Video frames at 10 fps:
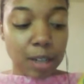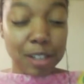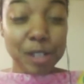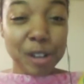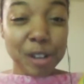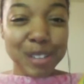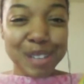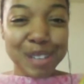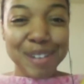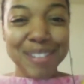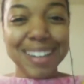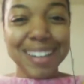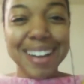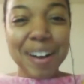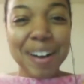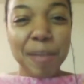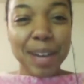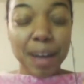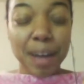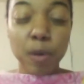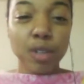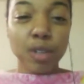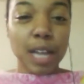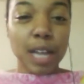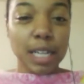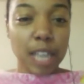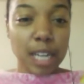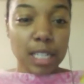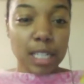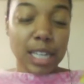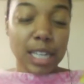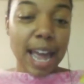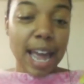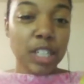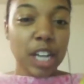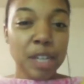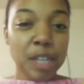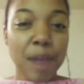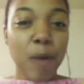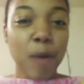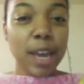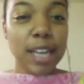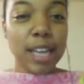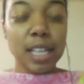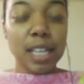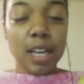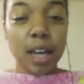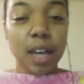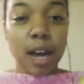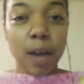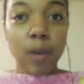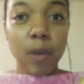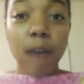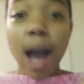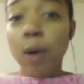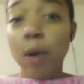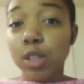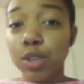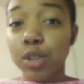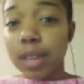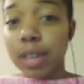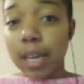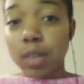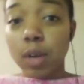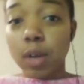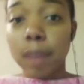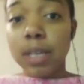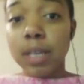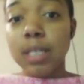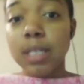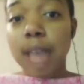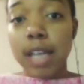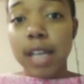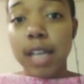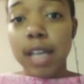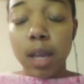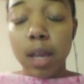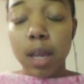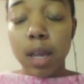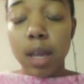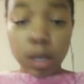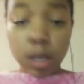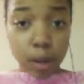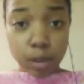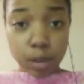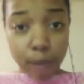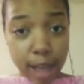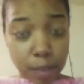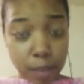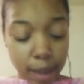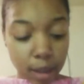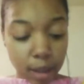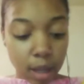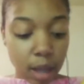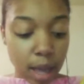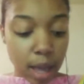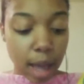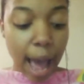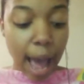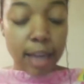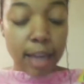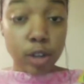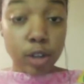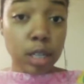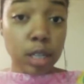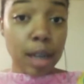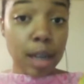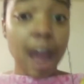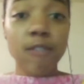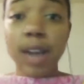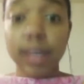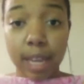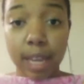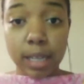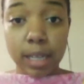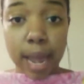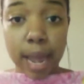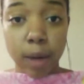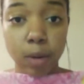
disclose some of it, but I'm going through a lot of changes, and I had to change up my ways with how I was doing things on a business aspect as well as a personal aspect. I used to not write things down.